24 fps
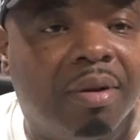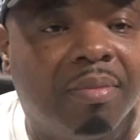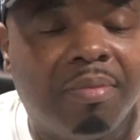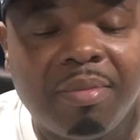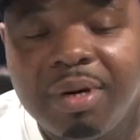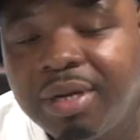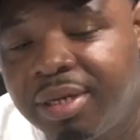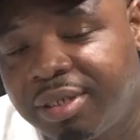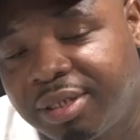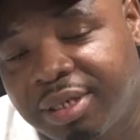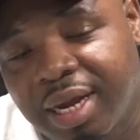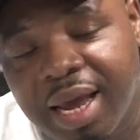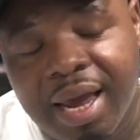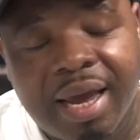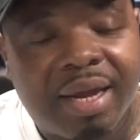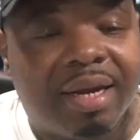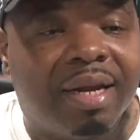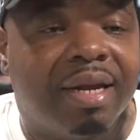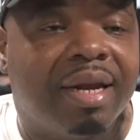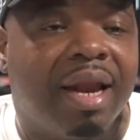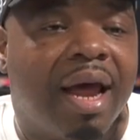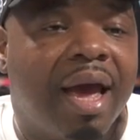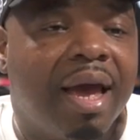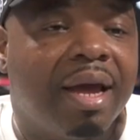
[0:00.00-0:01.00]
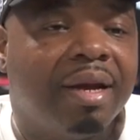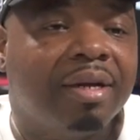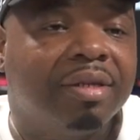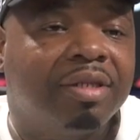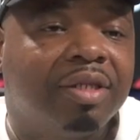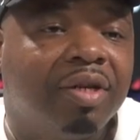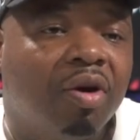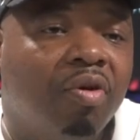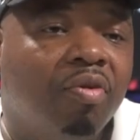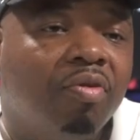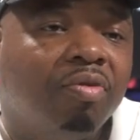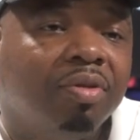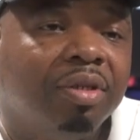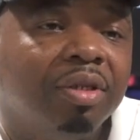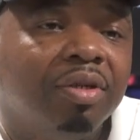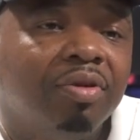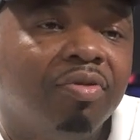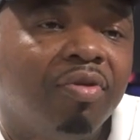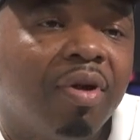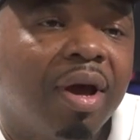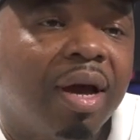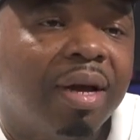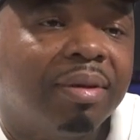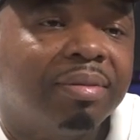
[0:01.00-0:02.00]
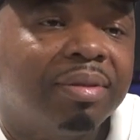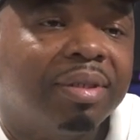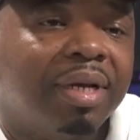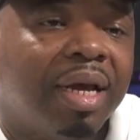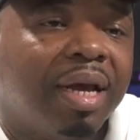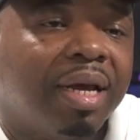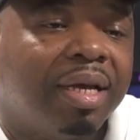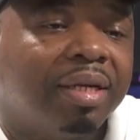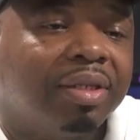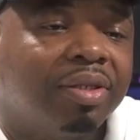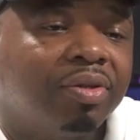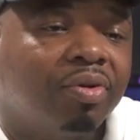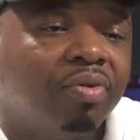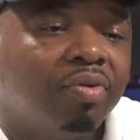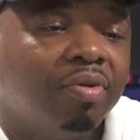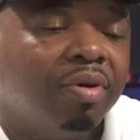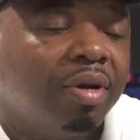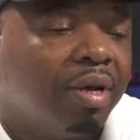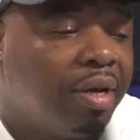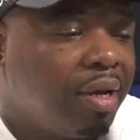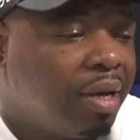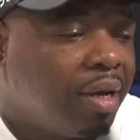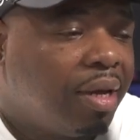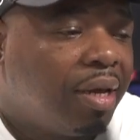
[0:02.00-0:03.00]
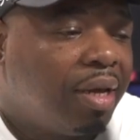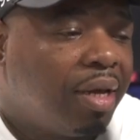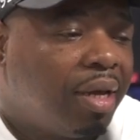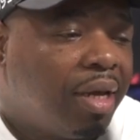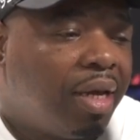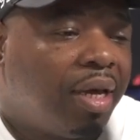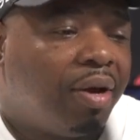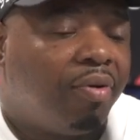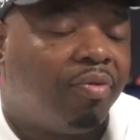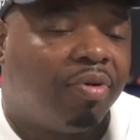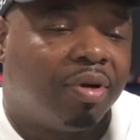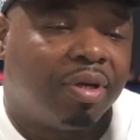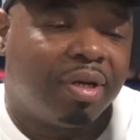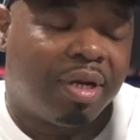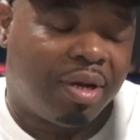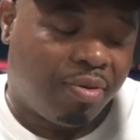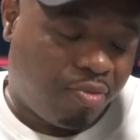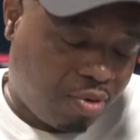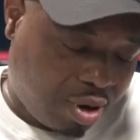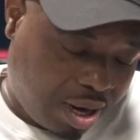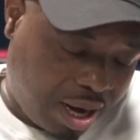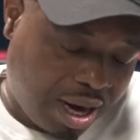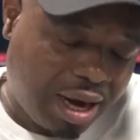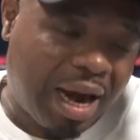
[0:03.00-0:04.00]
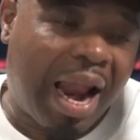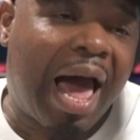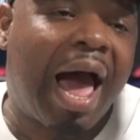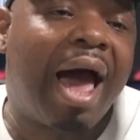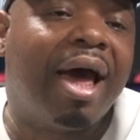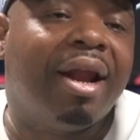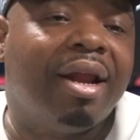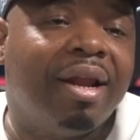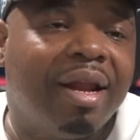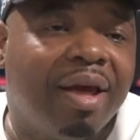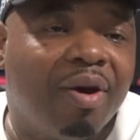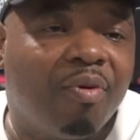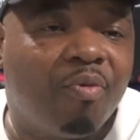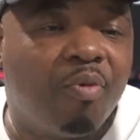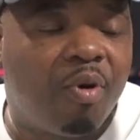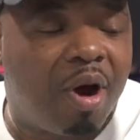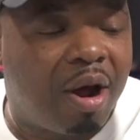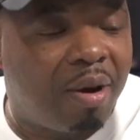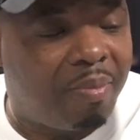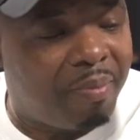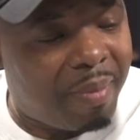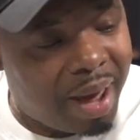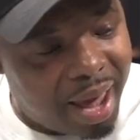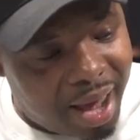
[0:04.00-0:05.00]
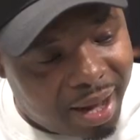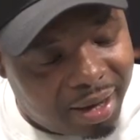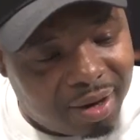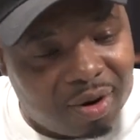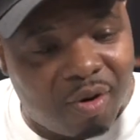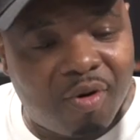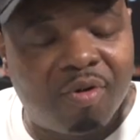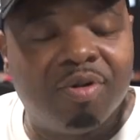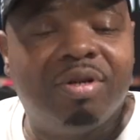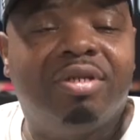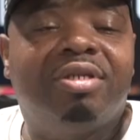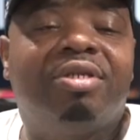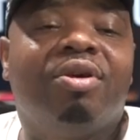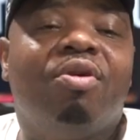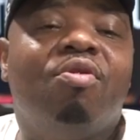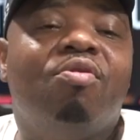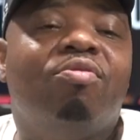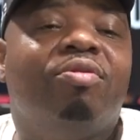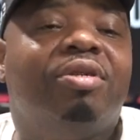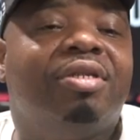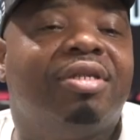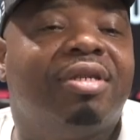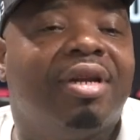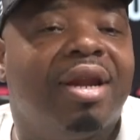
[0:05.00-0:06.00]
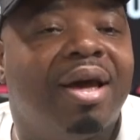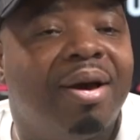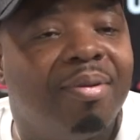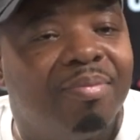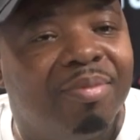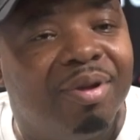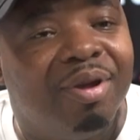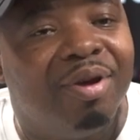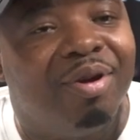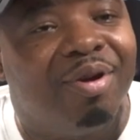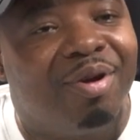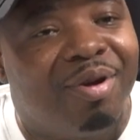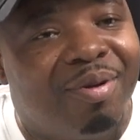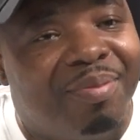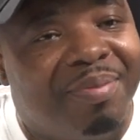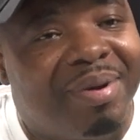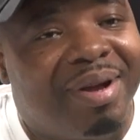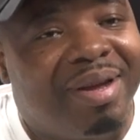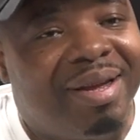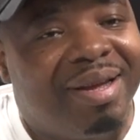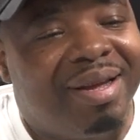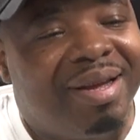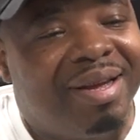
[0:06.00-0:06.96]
But he changed the name to Soulja. You know what I'm saying? So it was it was colliding in one Magnolia Soulja Slim. You heard me?